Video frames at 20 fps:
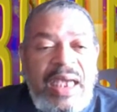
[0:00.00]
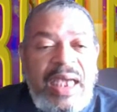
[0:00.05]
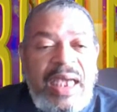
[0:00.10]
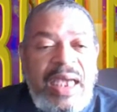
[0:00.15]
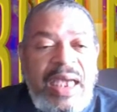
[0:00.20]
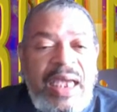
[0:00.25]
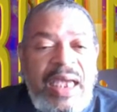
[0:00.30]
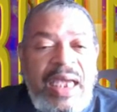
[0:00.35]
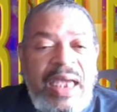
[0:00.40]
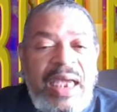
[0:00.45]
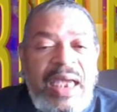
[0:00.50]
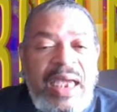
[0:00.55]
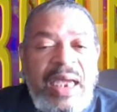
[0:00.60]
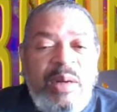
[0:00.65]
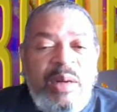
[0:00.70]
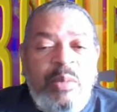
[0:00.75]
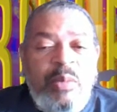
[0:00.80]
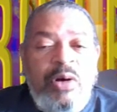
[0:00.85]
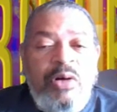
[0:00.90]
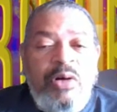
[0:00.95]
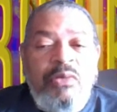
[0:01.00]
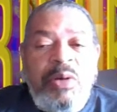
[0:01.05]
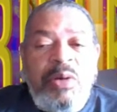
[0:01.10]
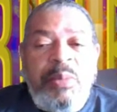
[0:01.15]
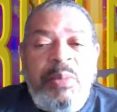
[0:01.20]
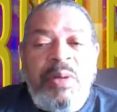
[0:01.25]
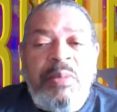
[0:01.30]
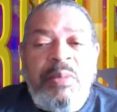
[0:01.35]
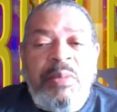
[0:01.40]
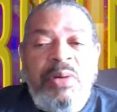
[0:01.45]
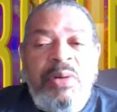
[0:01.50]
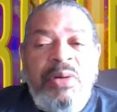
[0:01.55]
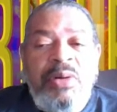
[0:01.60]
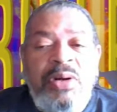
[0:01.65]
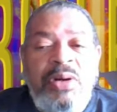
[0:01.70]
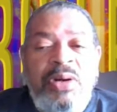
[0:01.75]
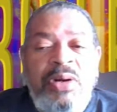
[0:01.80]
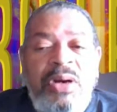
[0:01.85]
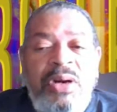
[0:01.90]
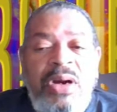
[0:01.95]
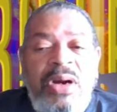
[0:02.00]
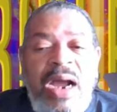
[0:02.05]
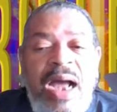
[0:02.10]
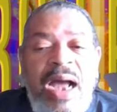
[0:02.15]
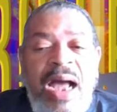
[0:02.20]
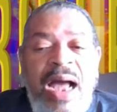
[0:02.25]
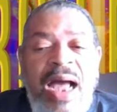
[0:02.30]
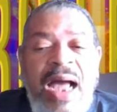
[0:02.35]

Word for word: and we'll remember